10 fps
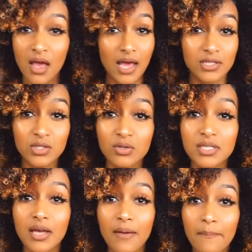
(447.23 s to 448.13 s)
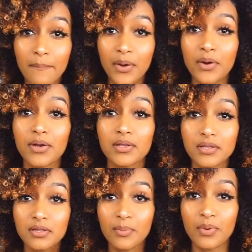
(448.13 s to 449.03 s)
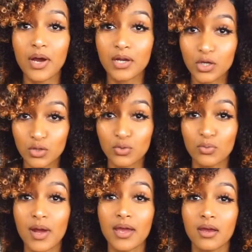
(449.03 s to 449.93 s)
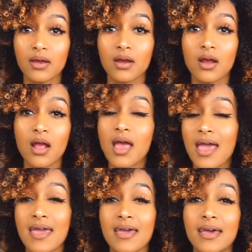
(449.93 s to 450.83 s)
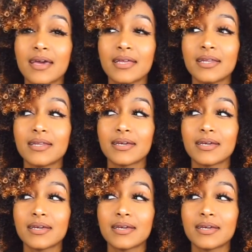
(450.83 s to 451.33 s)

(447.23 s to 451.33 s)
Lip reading: as soon as I put the product through my hair. And